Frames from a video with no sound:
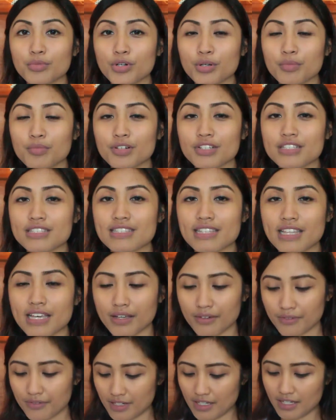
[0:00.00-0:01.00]
more books
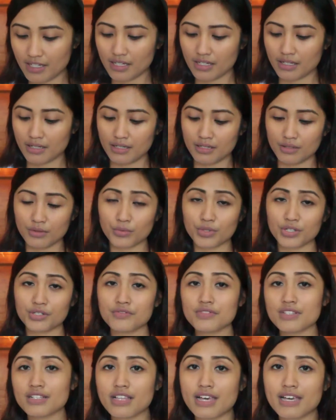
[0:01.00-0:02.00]
left, and one
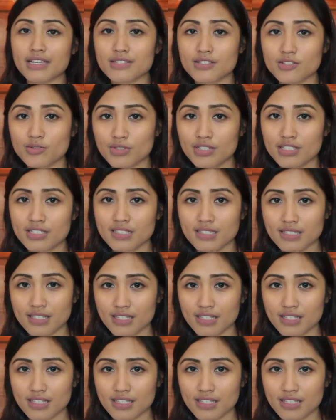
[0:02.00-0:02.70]
of the last ones